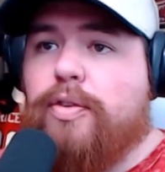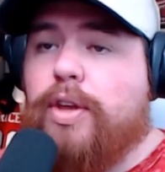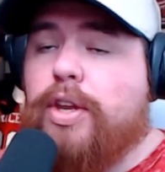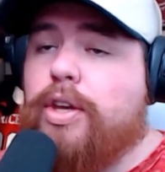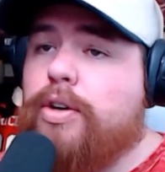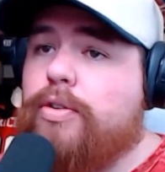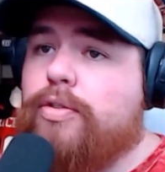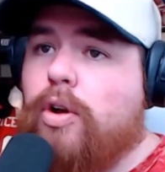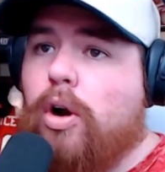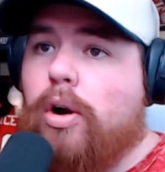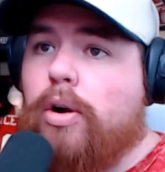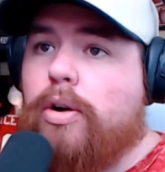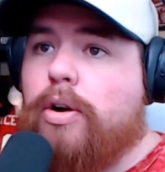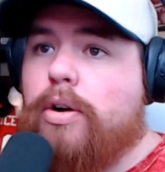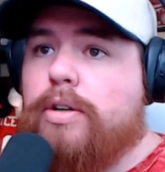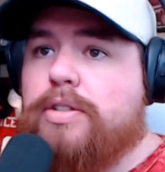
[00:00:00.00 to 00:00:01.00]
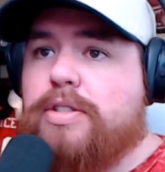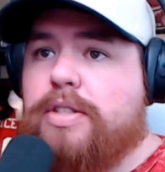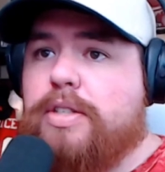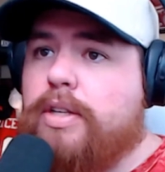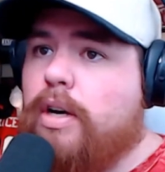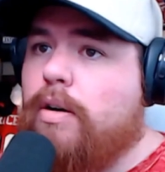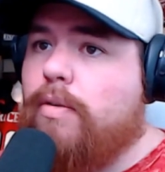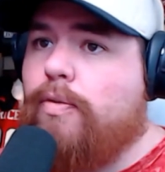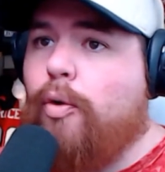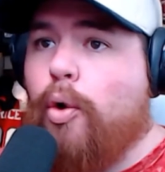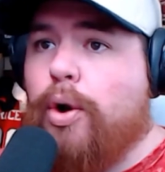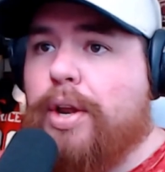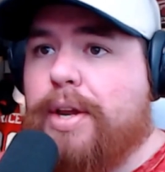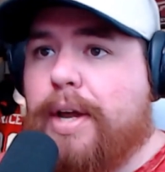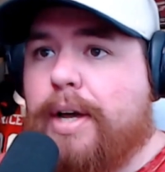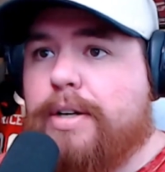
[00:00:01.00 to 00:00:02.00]
videos are courtesy of
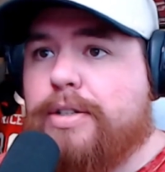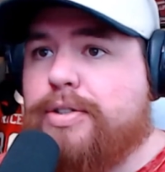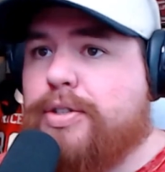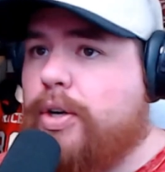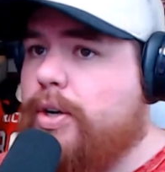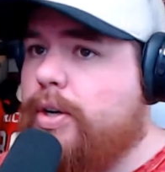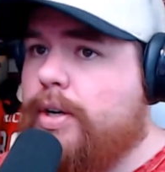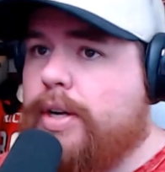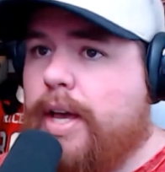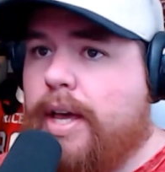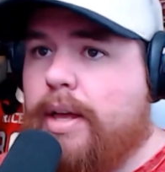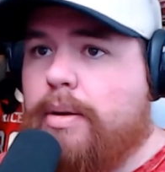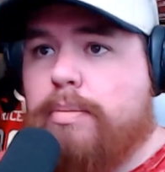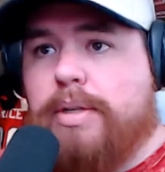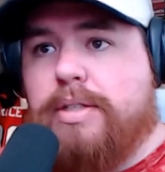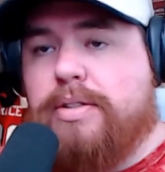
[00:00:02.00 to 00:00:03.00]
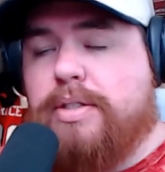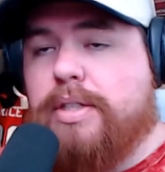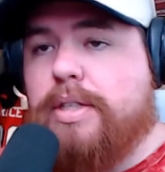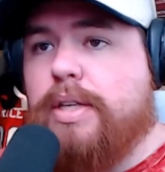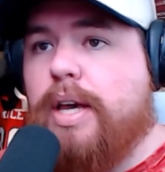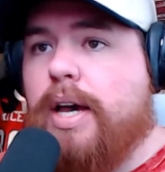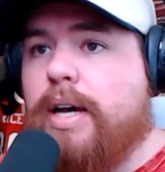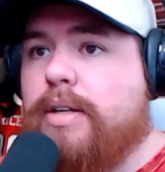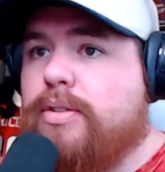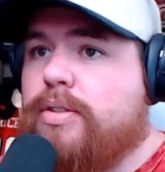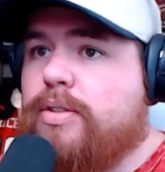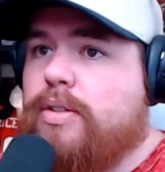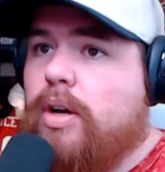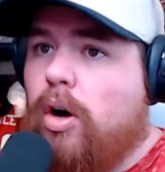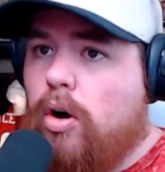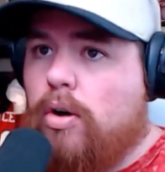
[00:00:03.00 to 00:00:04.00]
49ers on
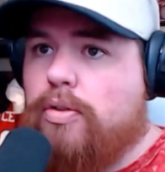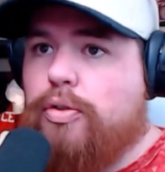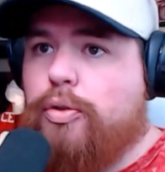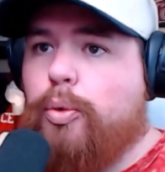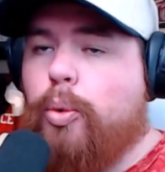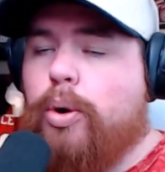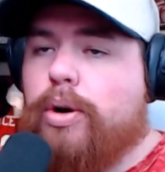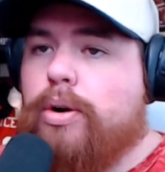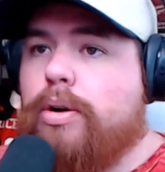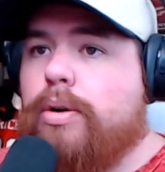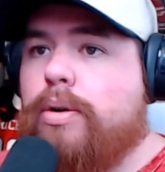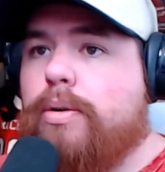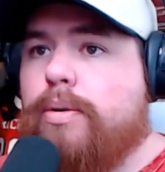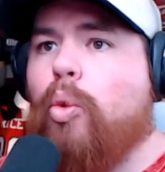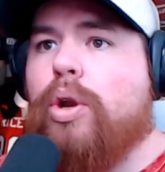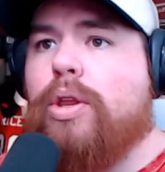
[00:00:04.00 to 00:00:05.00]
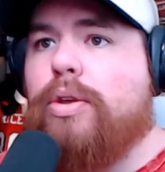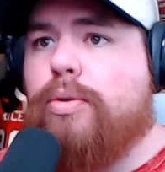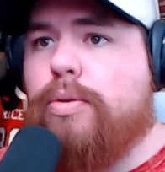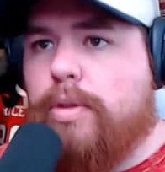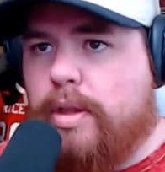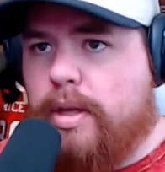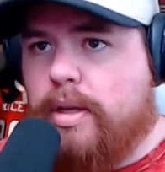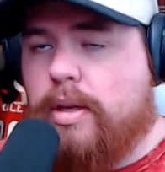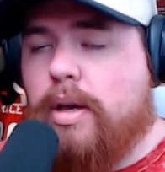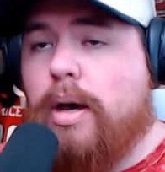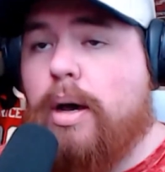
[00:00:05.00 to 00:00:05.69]
NBCS on Twitter. What do you think